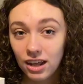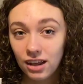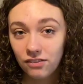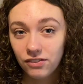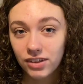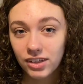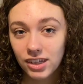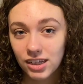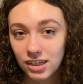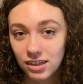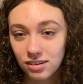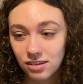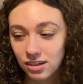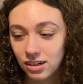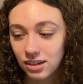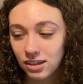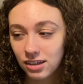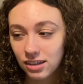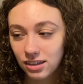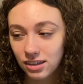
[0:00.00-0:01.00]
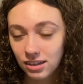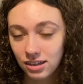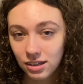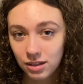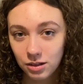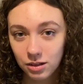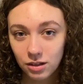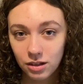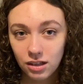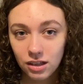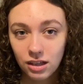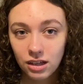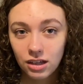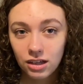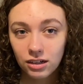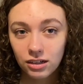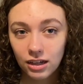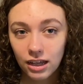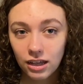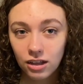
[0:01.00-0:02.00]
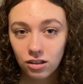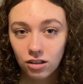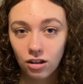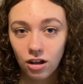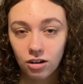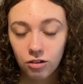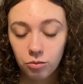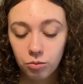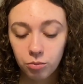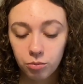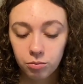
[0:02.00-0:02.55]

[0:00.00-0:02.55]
I feel like it's gonna take a lot of